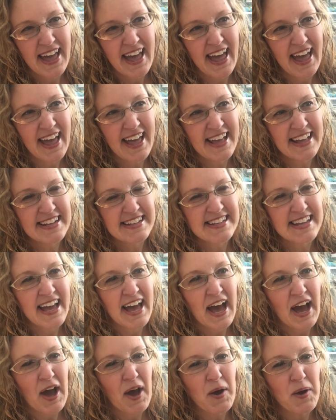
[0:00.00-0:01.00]
and
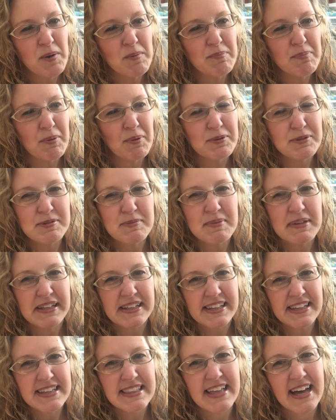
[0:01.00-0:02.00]
I hope
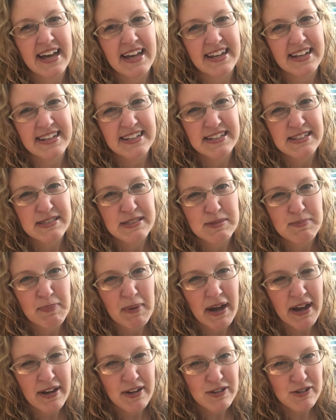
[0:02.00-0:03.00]
ultimately that it
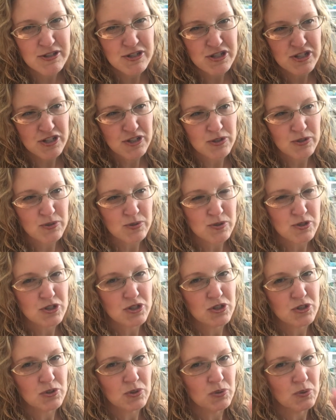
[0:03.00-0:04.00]
inspires you
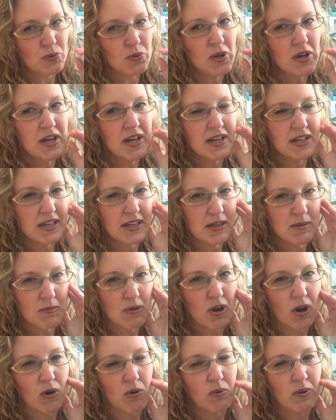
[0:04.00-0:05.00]
to keep
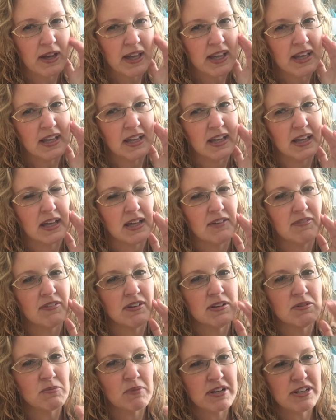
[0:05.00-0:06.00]
going
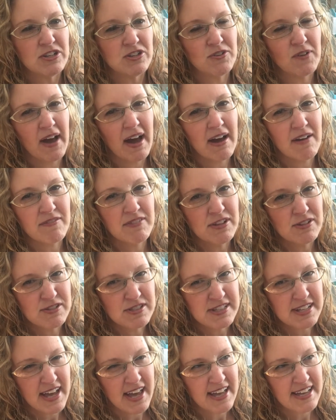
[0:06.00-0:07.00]
even when you have those
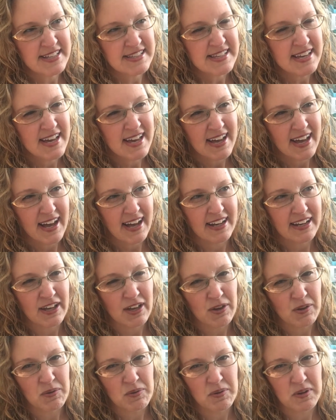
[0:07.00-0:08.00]
days. I
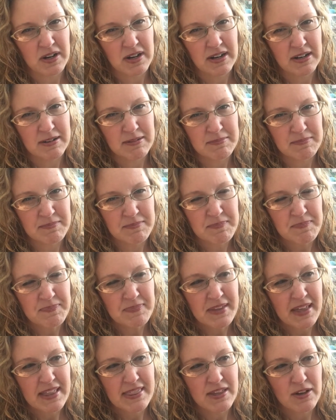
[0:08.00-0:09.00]
know
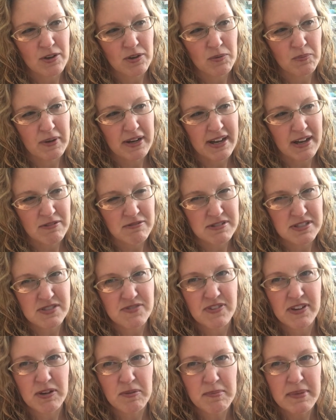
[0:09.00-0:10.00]
when I was
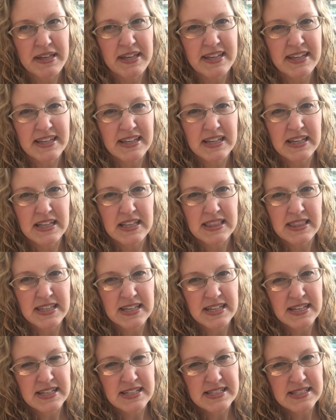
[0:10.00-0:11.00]
filming
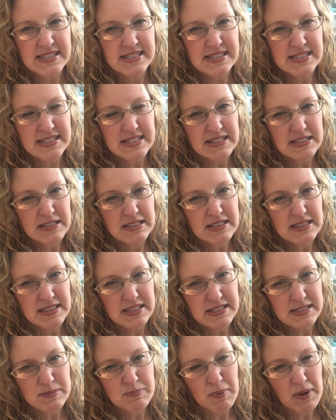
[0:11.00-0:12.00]

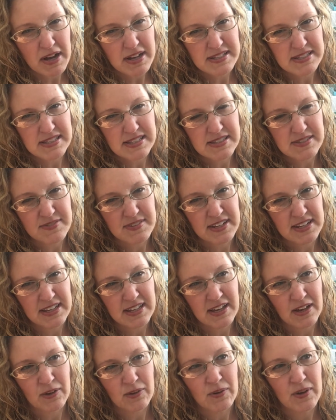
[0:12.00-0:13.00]
this process
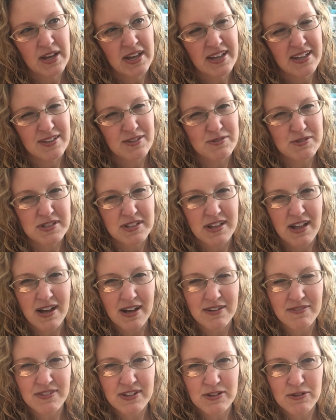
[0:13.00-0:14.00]
video, there was a
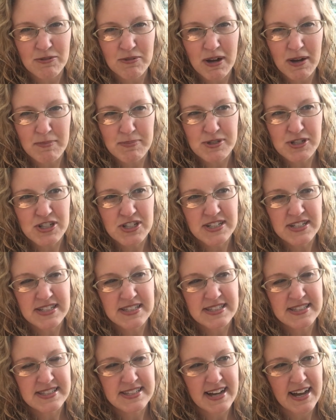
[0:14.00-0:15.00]
lot of
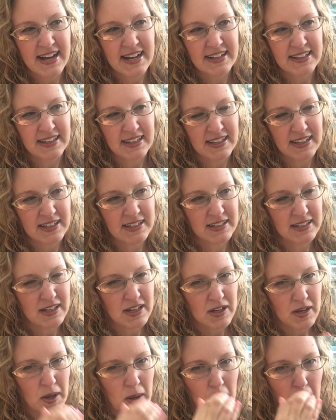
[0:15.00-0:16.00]
interruptions. I had like
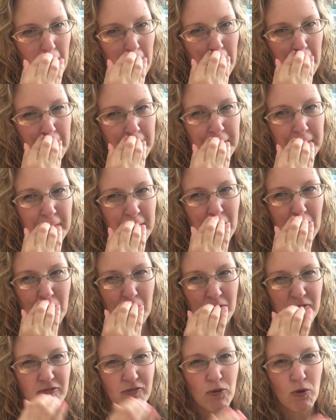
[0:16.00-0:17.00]
4
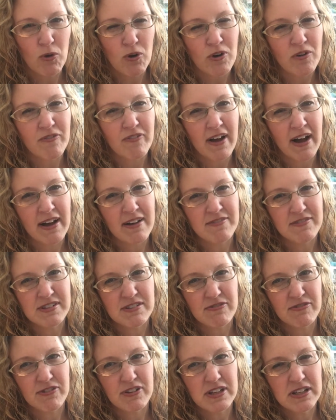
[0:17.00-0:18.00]
or 5
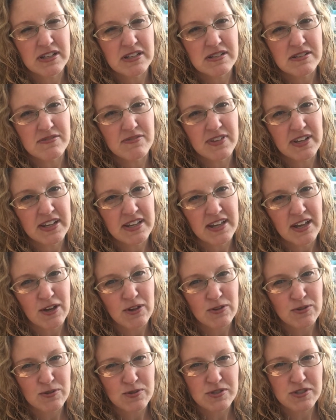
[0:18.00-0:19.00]
different
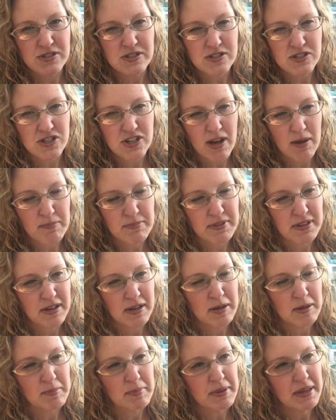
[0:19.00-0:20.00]
videos chopped
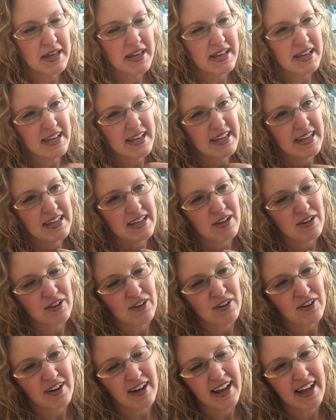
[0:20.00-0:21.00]
up
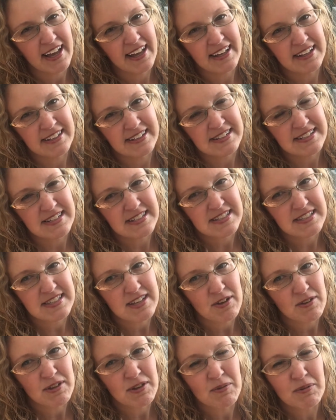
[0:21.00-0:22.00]
here, and
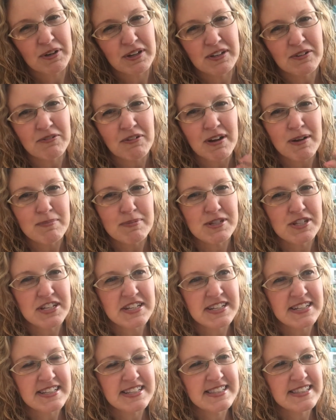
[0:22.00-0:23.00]
so there were
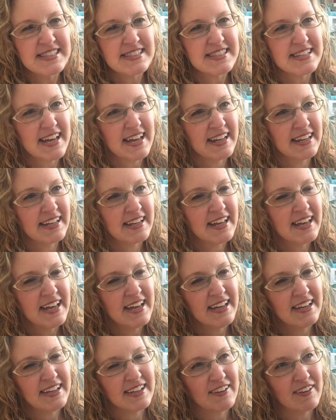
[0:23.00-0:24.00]
interruptions, and
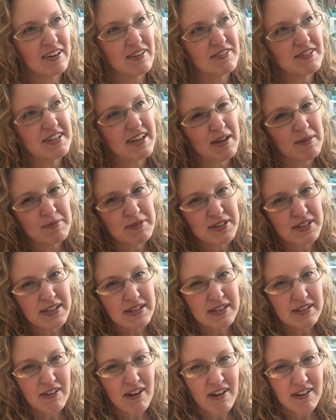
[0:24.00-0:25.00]
every time you
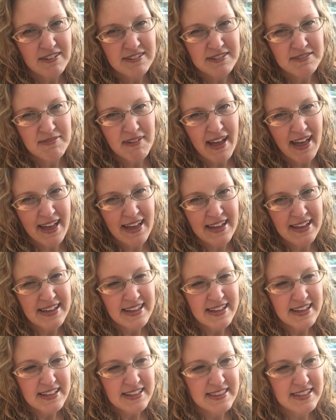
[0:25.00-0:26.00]
get called away,
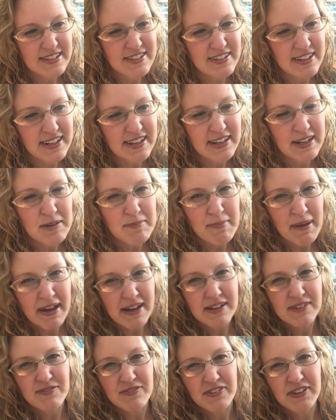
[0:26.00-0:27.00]
then you got to come
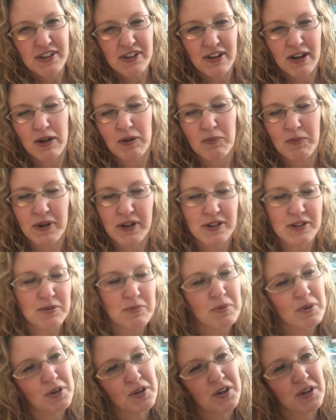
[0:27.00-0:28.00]
back and figure out where you
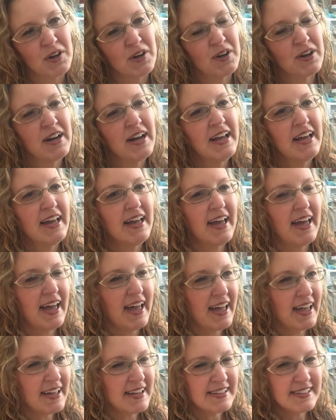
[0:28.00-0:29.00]
were
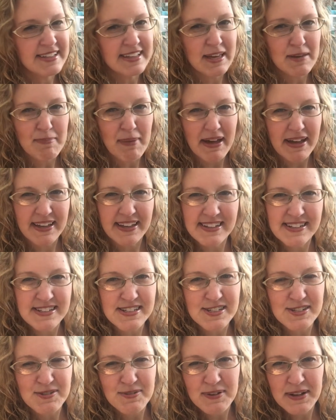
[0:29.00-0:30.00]
and get back
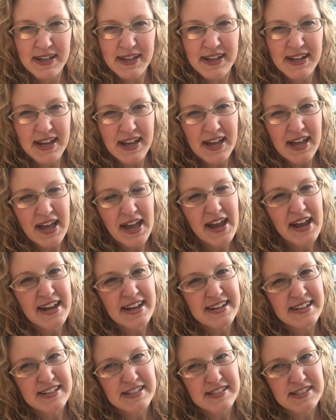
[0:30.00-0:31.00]
into it.
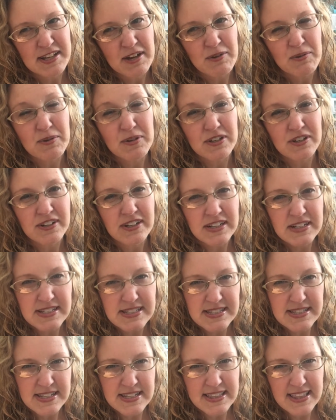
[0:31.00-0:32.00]
And so you're going to
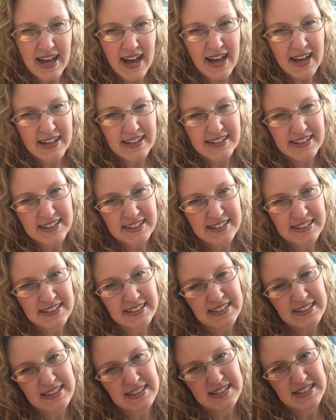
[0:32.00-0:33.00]
see that
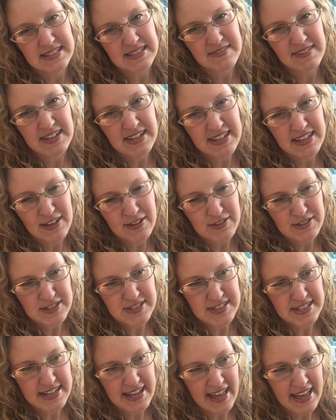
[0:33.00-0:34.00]
in these videos
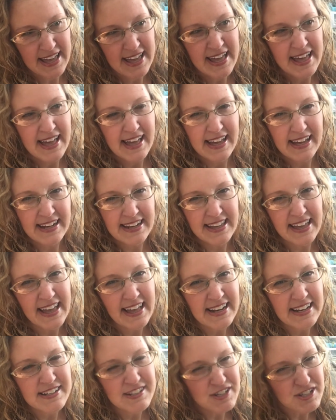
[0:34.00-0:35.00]
today. And
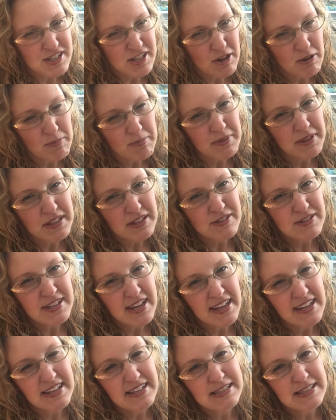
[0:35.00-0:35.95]
again, I just hope that you take